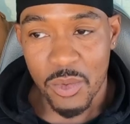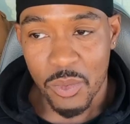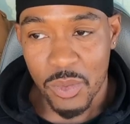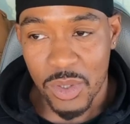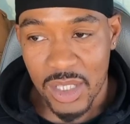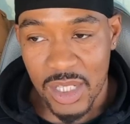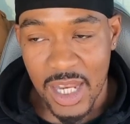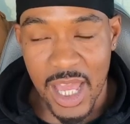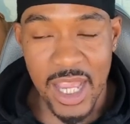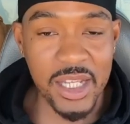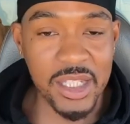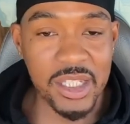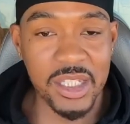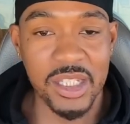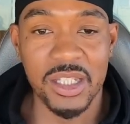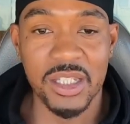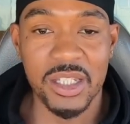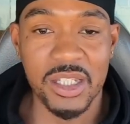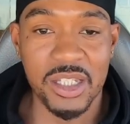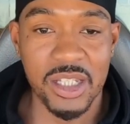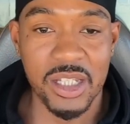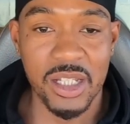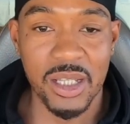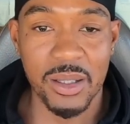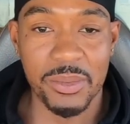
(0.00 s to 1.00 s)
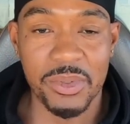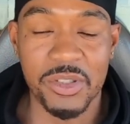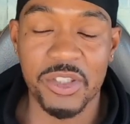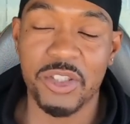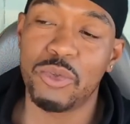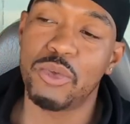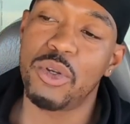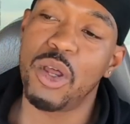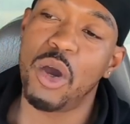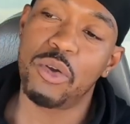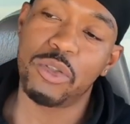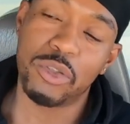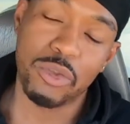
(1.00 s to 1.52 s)
relationships.
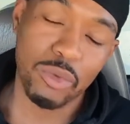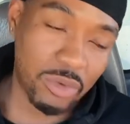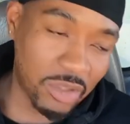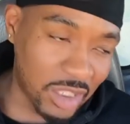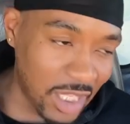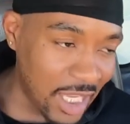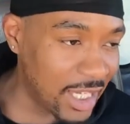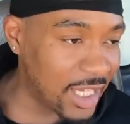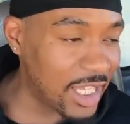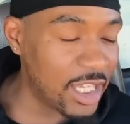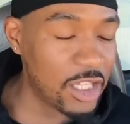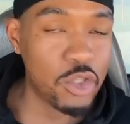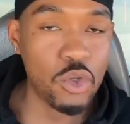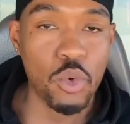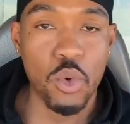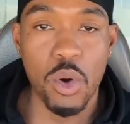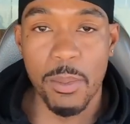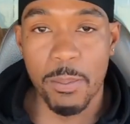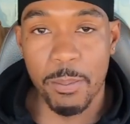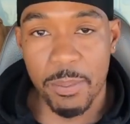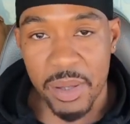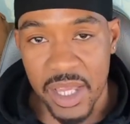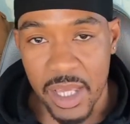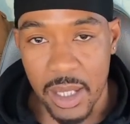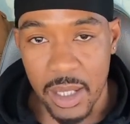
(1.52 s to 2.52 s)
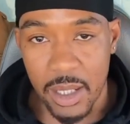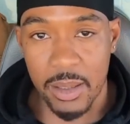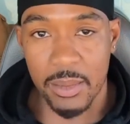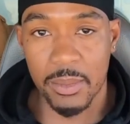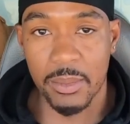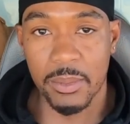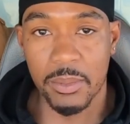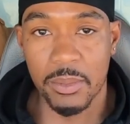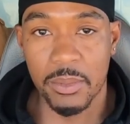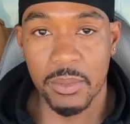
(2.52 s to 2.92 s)
You know, you thinking you a pimp,